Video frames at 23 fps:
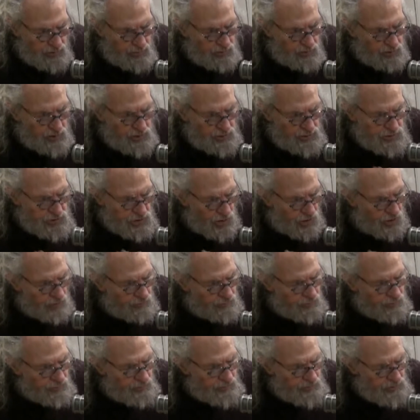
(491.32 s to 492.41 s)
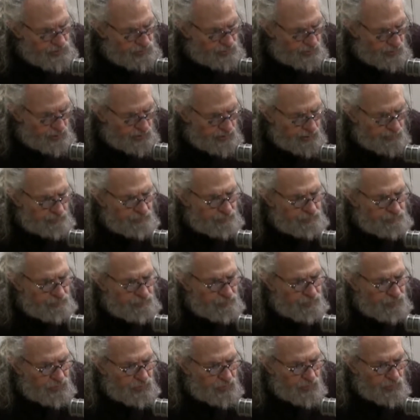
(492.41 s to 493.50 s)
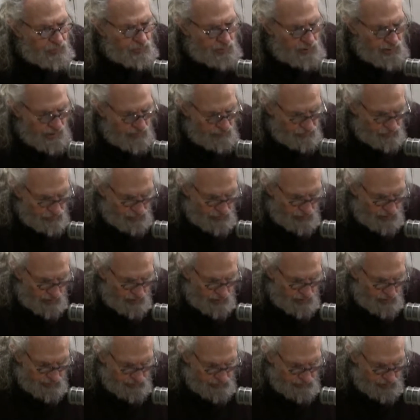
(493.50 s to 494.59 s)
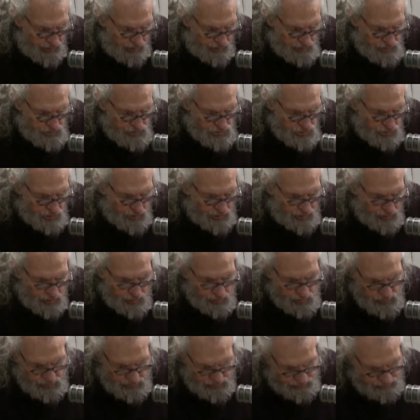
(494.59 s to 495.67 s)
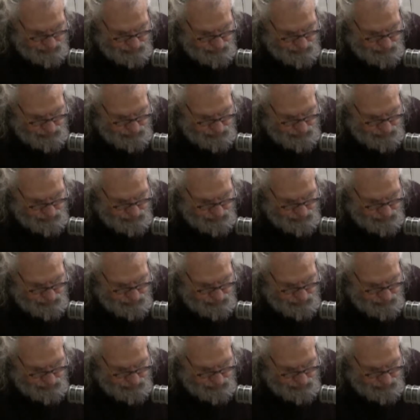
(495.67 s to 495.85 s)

greens over in spring, we have uh, understory herbs.